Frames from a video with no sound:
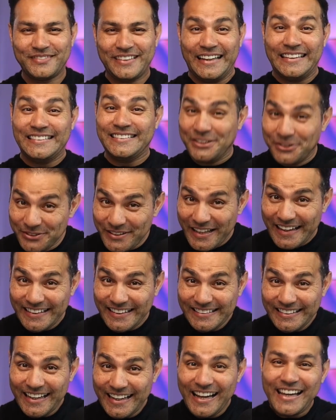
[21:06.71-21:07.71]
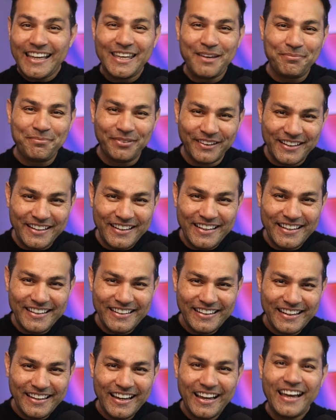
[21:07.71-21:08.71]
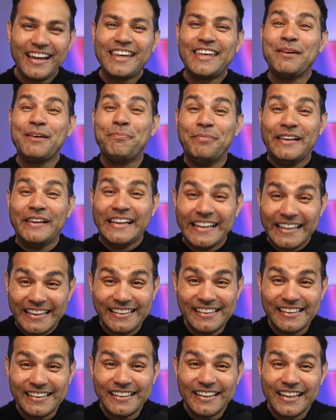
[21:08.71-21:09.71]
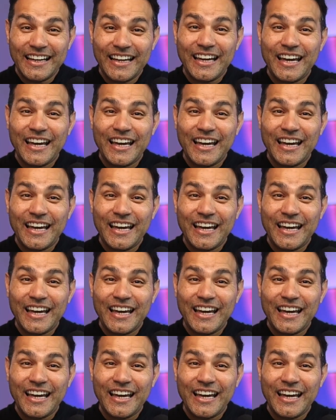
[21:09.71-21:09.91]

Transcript: Until then, keep learning, keep leading,